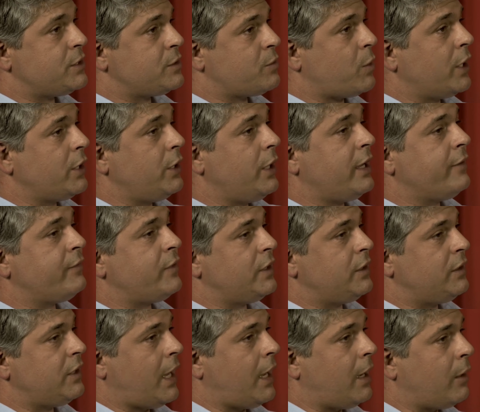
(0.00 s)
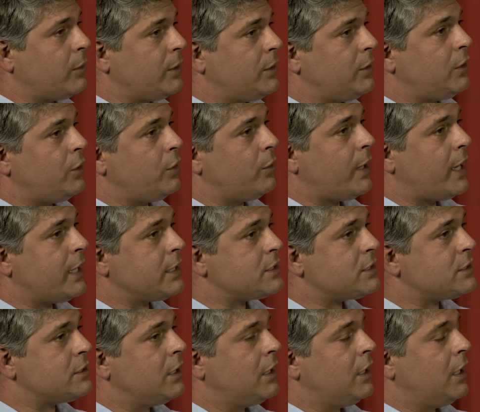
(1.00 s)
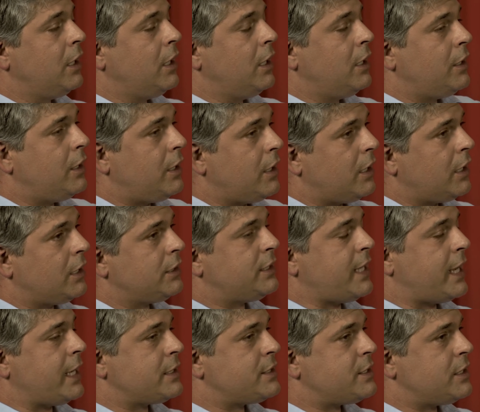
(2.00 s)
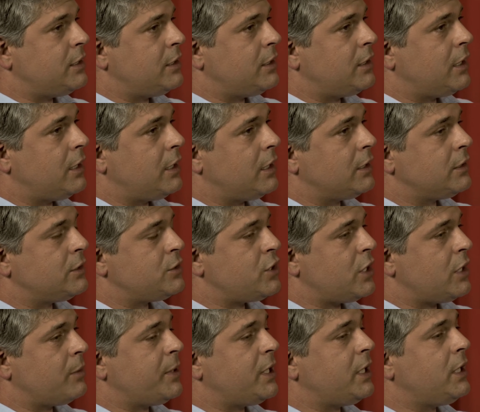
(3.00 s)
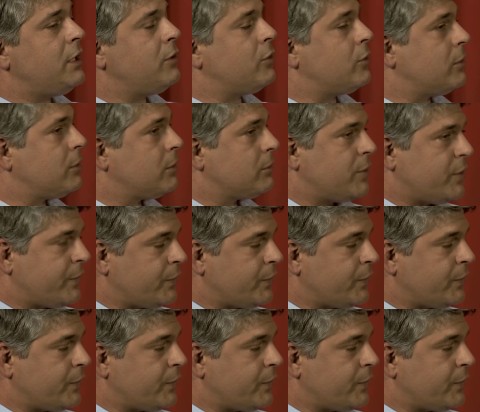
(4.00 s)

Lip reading: is why you have the Dow in the US, the DAX in Germany, or the